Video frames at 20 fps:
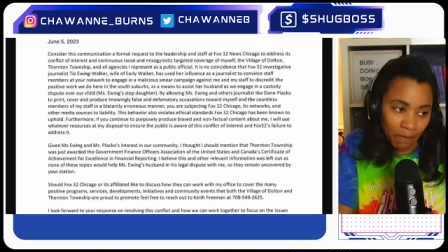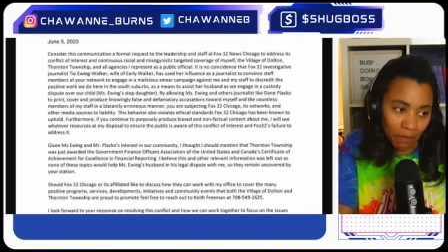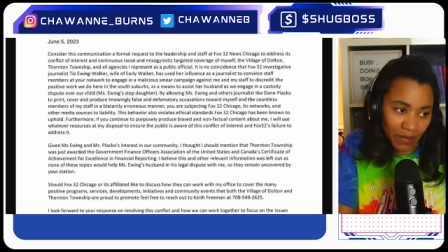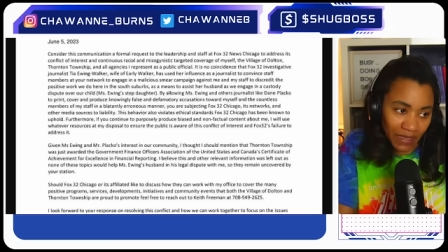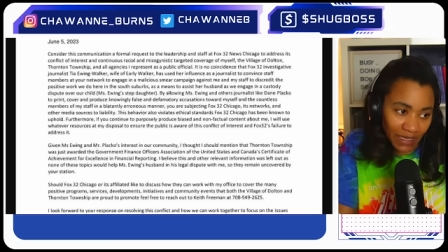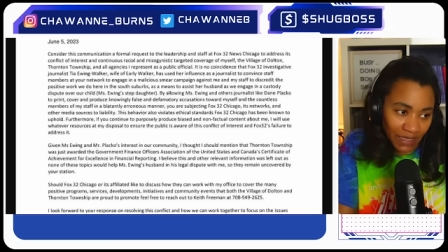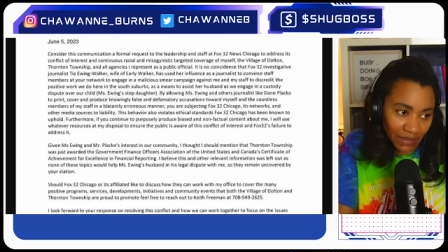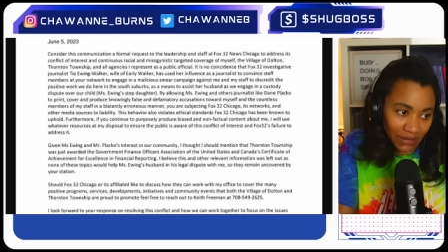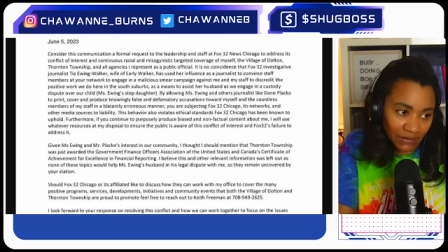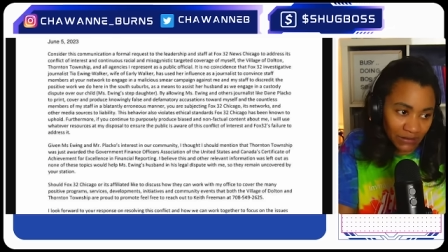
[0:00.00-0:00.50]

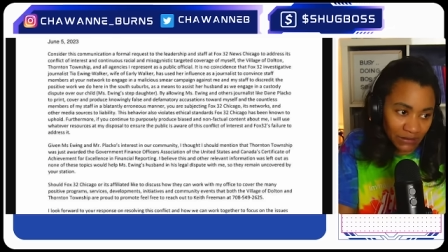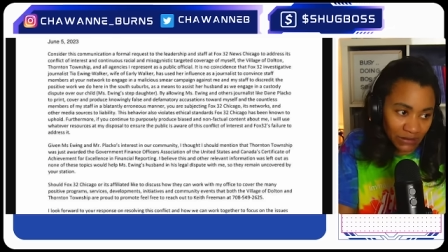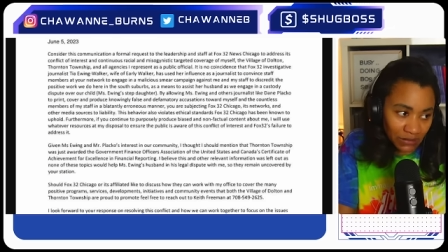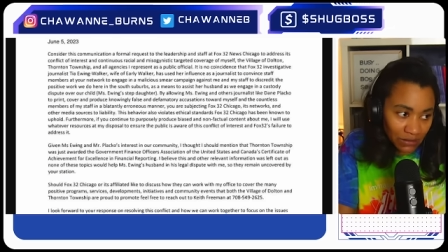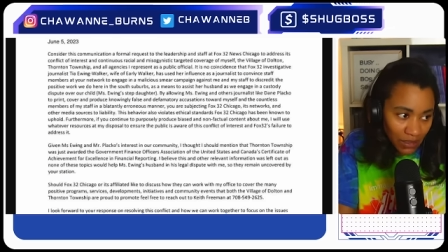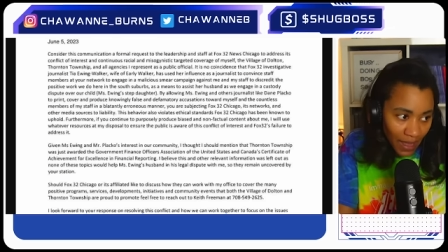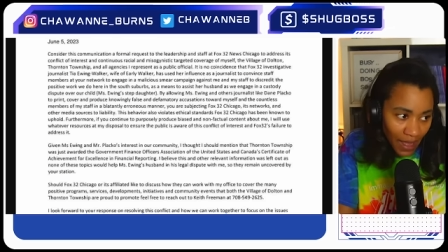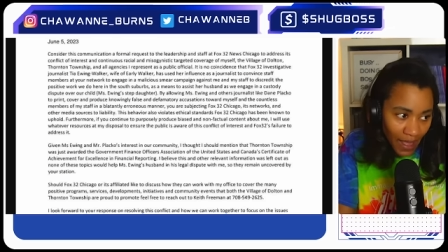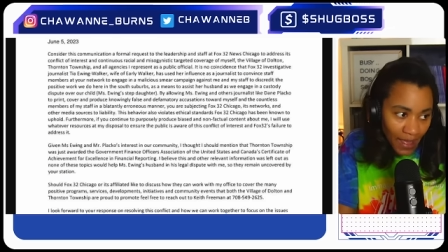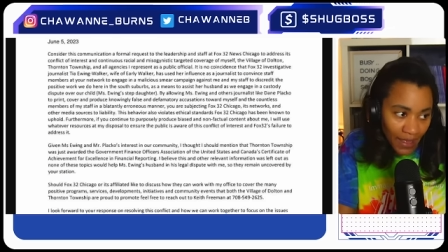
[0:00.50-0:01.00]
Because
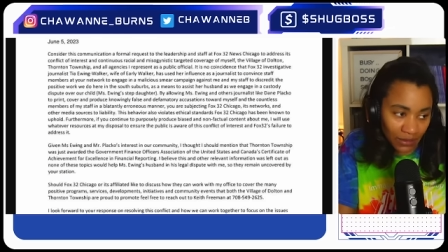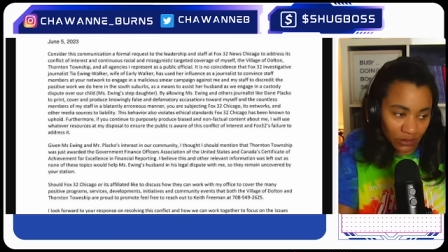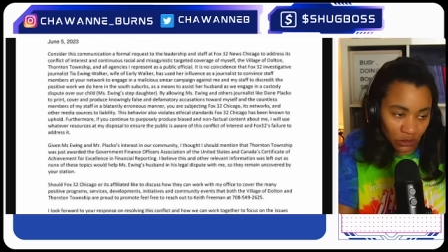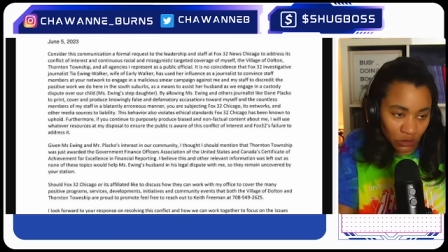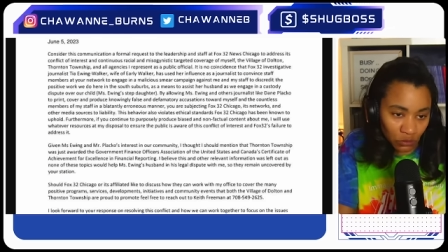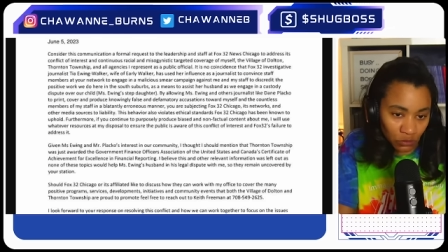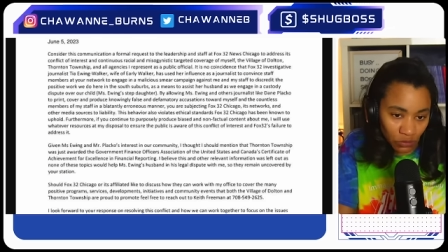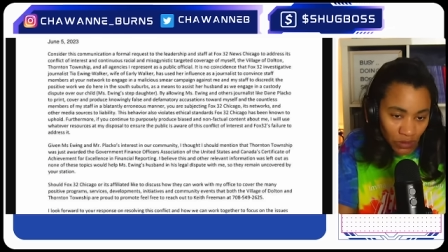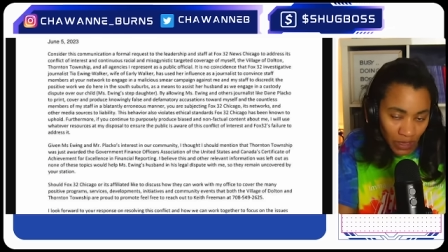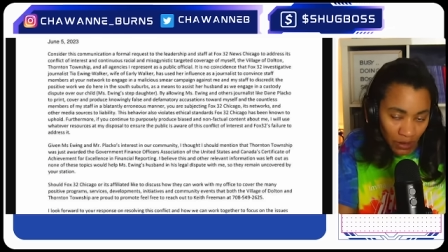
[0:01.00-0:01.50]

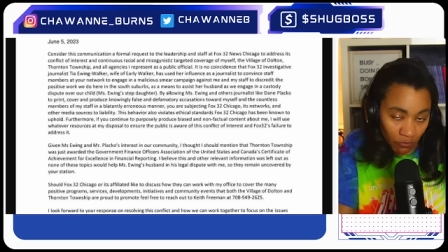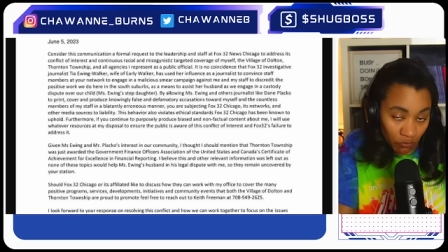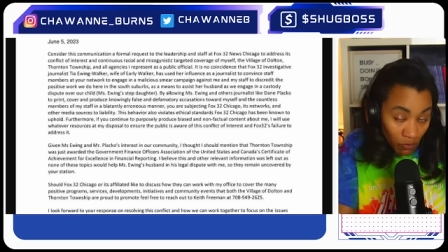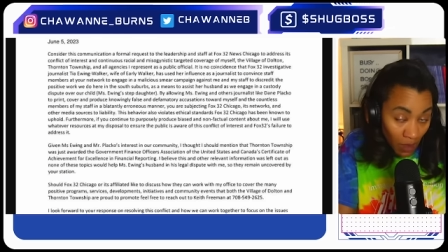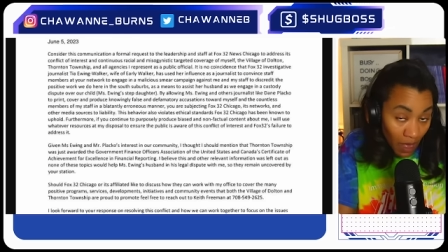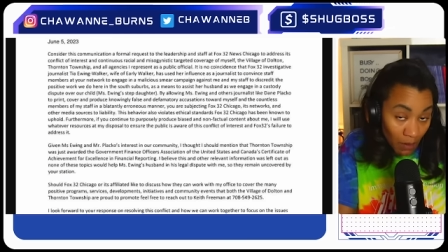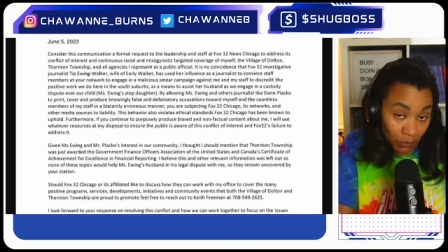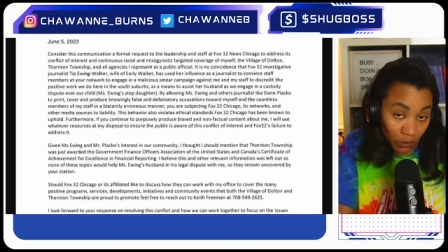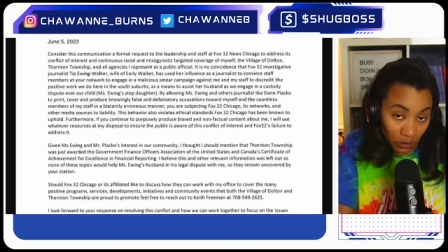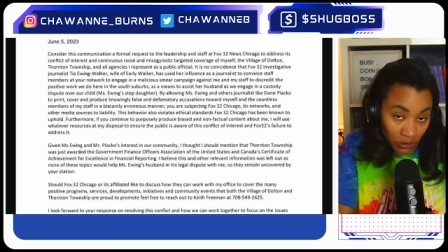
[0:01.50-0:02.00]
as
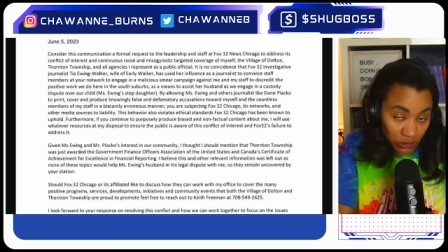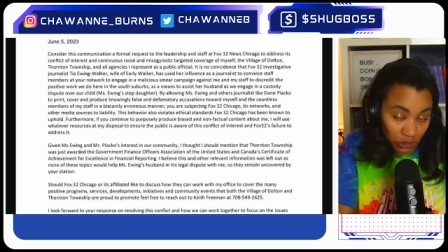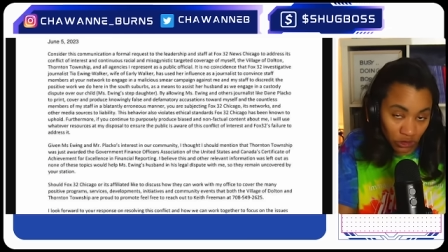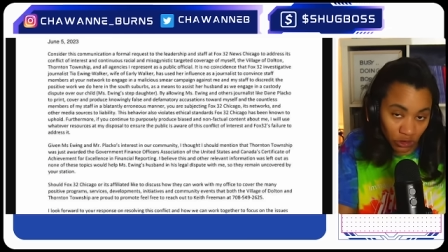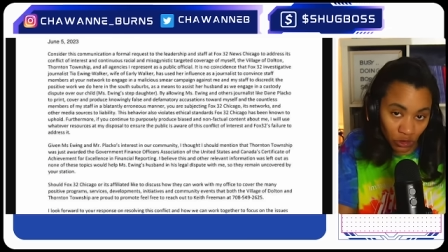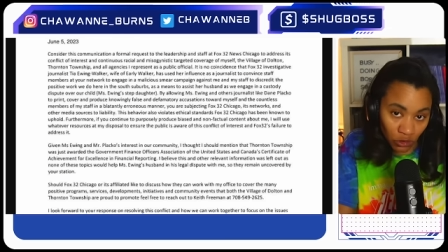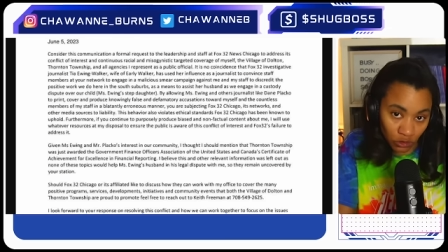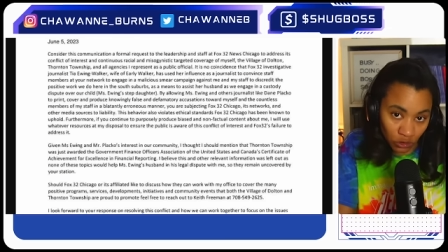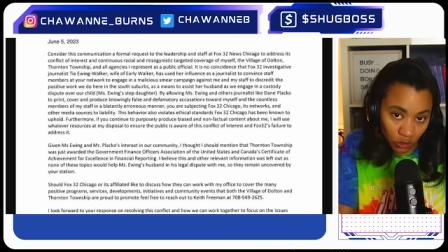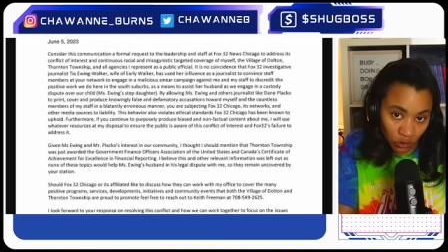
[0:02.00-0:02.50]
I'm going to
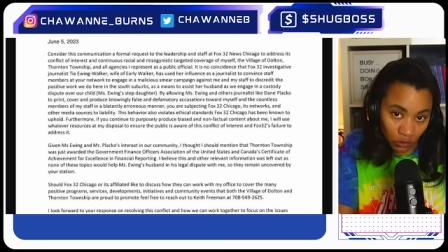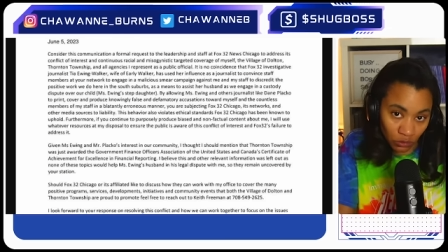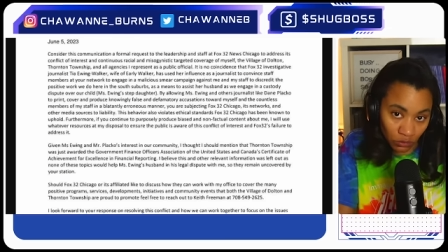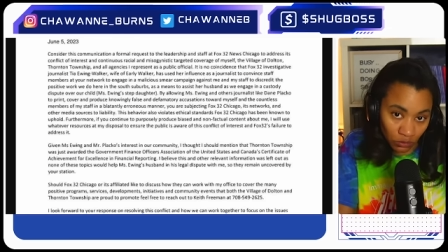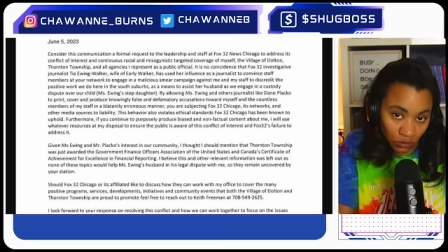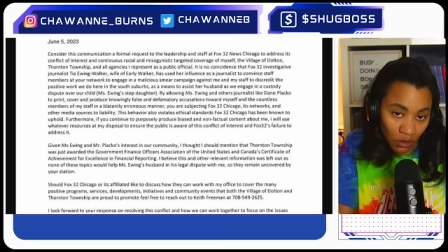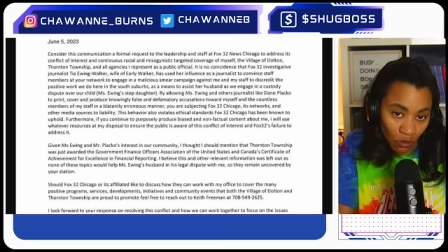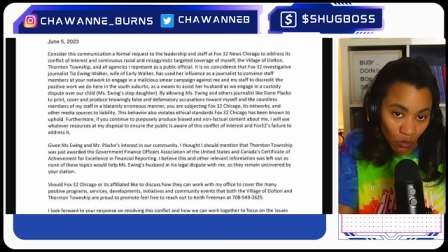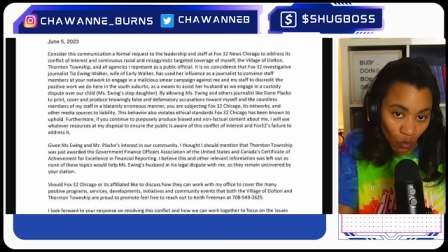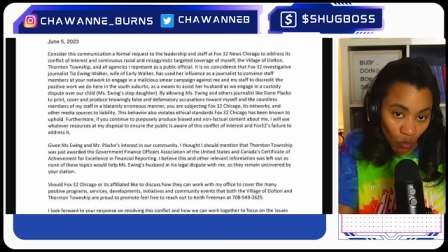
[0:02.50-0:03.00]
show you